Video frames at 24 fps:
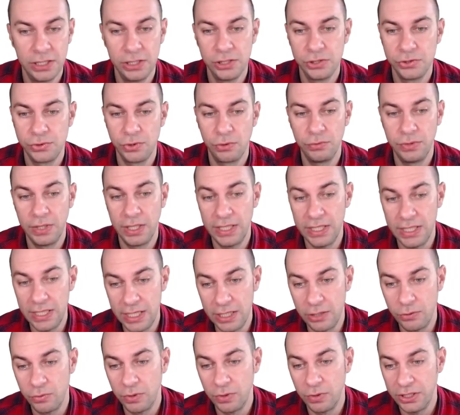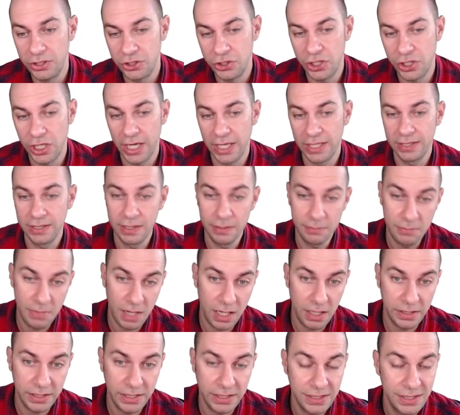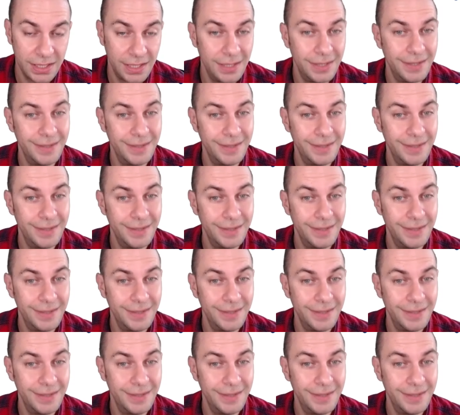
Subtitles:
So they equally shared the market.